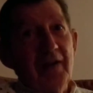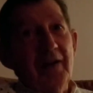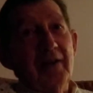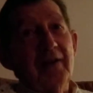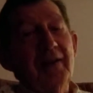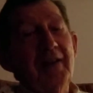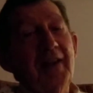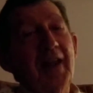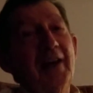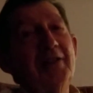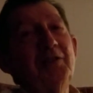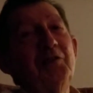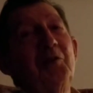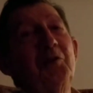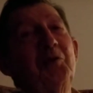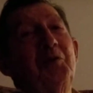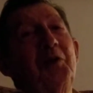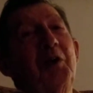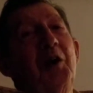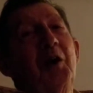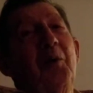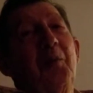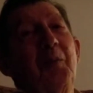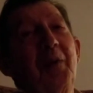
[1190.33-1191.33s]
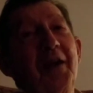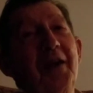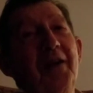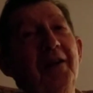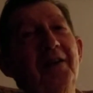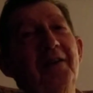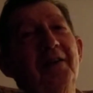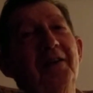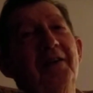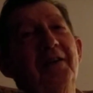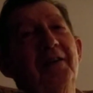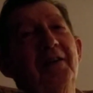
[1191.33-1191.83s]
Then you tell me
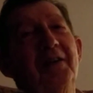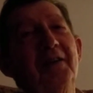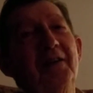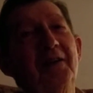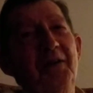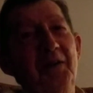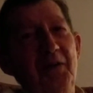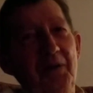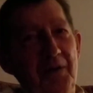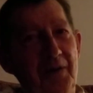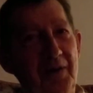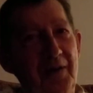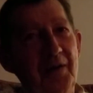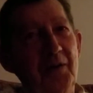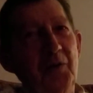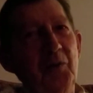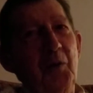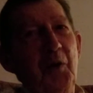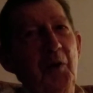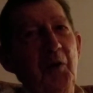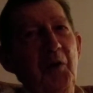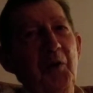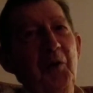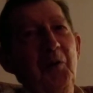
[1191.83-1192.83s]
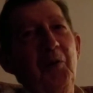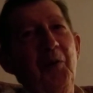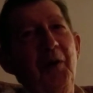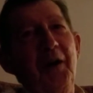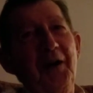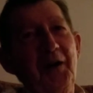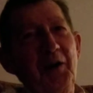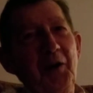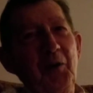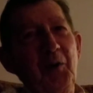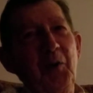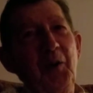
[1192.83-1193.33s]
whether you want
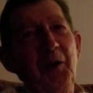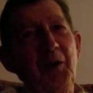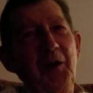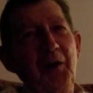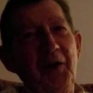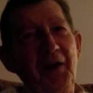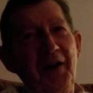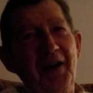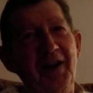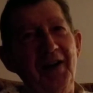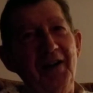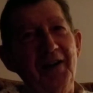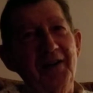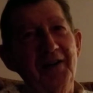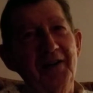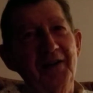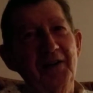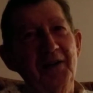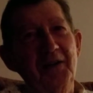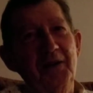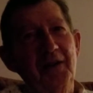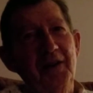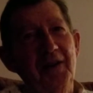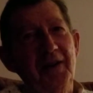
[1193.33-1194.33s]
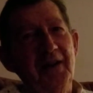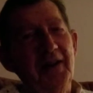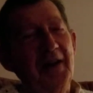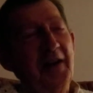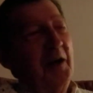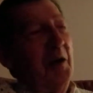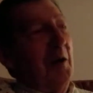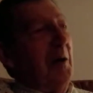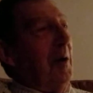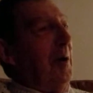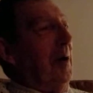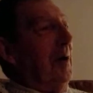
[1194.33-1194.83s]
to quit or
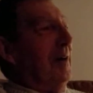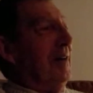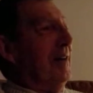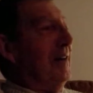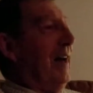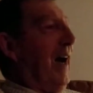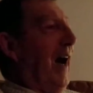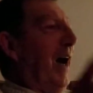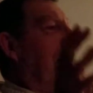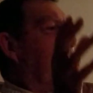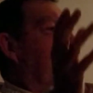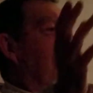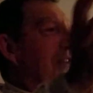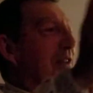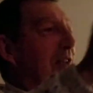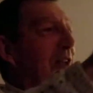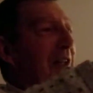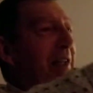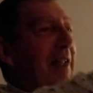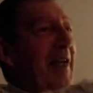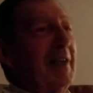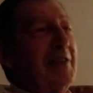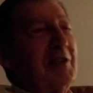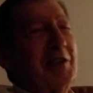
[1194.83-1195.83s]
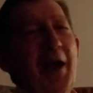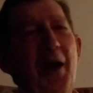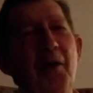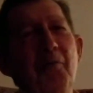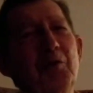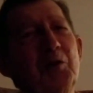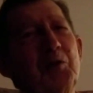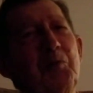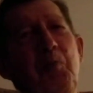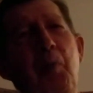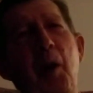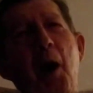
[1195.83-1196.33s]
not. I went to that, it
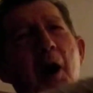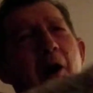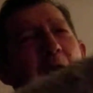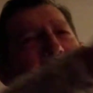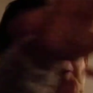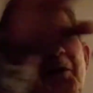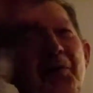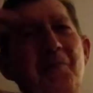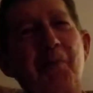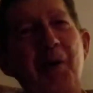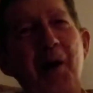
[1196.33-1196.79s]
was party.